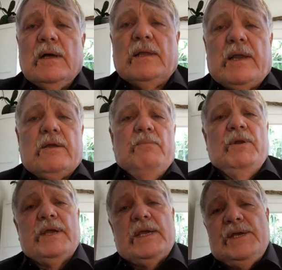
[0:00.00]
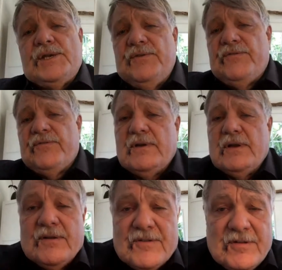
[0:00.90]
a lot of communications.
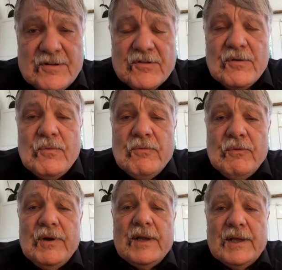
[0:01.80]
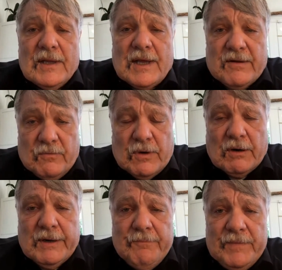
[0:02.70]
It's just really a lot of
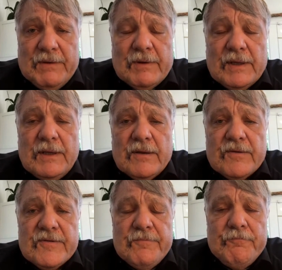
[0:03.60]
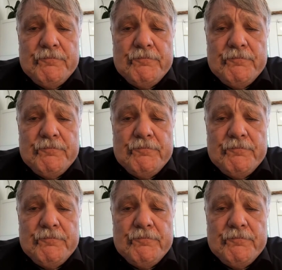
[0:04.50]
work. It really is.